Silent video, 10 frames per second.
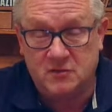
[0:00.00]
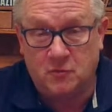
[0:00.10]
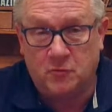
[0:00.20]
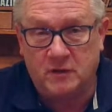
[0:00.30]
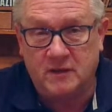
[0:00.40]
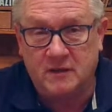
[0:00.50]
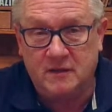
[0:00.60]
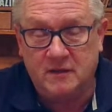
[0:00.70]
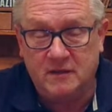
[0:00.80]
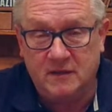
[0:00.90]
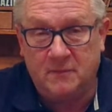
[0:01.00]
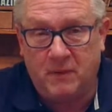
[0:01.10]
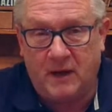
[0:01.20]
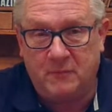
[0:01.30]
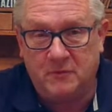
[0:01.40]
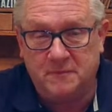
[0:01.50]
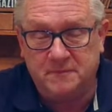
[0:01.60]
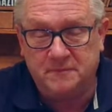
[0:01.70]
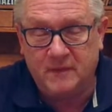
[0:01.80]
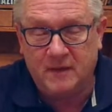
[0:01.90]
story in the Bible.
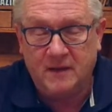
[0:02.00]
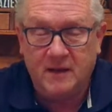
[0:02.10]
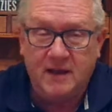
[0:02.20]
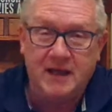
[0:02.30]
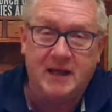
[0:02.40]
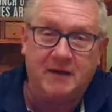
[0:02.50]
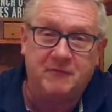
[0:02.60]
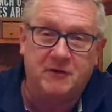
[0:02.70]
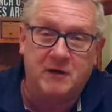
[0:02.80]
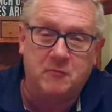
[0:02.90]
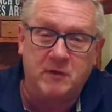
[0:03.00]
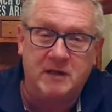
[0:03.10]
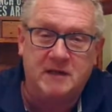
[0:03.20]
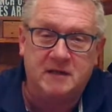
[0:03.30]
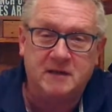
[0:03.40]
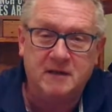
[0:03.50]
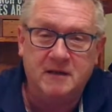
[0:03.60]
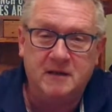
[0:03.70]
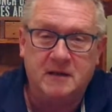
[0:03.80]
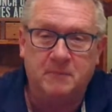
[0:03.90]
Hey, have a great week.
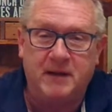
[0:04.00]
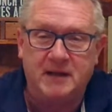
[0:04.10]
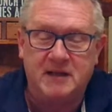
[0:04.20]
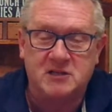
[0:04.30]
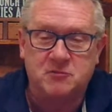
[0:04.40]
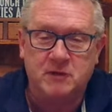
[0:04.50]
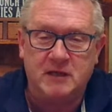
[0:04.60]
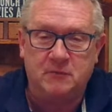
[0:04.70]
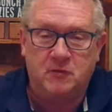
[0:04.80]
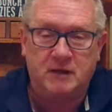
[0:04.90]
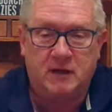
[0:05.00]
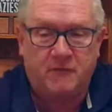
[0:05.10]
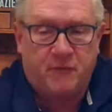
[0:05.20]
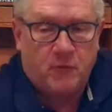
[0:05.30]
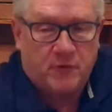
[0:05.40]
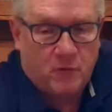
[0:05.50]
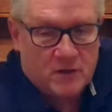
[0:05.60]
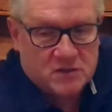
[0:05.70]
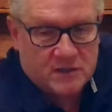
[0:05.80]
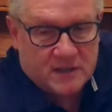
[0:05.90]
Come back next week, and we'll hit our fourth
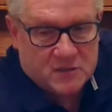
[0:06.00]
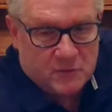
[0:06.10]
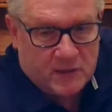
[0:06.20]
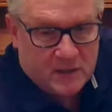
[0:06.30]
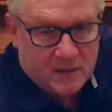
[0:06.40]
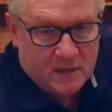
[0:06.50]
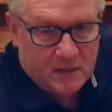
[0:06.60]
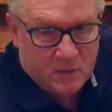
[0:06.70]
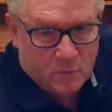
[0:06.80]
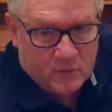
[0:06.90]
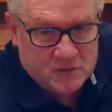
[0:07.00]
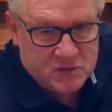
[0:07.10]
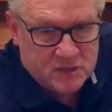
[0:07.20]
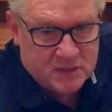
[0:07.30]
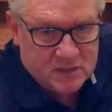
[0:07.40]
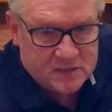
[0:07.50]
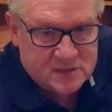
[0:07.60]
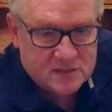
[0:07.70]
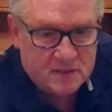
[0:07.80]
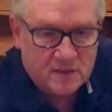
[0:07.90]
question next week, which
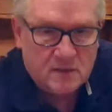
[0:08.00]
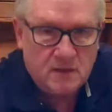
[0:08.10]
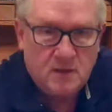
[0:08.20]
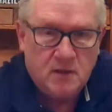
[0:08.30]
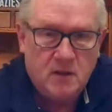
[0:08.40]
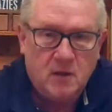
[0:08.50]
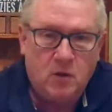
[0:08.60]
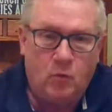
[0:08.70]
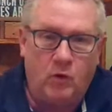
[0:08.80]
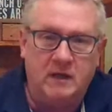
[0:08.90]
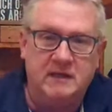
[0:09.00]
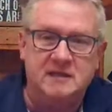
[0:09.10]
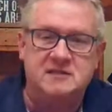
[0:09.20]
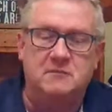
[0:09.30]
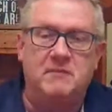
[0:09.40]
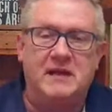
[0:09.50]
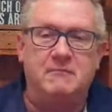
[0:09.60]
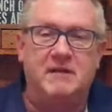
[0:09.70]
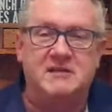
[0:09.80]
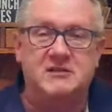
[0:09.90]
is, what is the
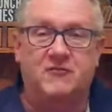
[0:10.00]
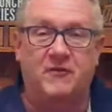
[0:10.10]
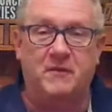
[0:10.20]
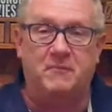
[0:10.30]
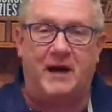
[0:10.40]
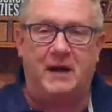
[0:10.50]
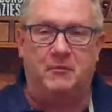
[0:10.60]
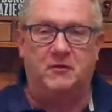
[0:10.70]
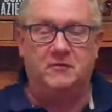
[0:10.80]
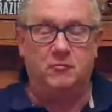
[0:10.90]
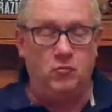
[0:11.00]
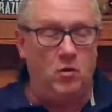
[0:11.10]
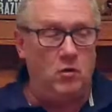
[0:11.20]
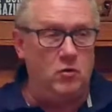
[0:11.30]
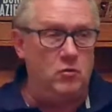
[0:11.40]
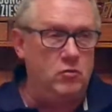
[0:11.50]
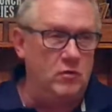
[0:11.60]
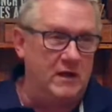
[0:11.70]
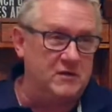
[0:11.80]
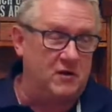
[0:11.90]
main message from the Bible?
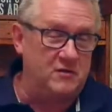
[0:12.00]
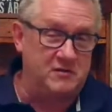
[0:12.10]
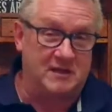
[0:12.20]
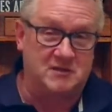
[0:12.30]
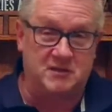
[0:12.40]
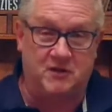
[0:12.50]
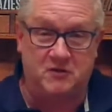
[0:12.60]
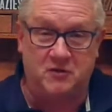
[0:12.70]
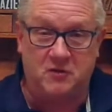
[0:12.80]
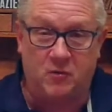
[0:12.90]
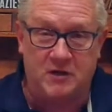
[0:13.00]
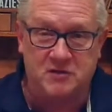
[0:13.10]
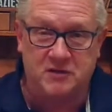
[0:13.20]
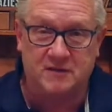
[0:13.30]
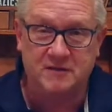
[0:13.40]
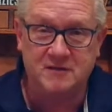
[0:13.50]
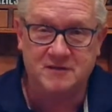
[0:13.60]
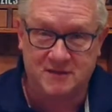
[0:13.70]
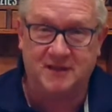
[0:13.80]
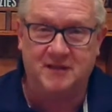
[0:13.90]
Woo! That's another good question.
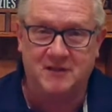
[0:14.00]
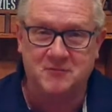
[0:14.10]
See you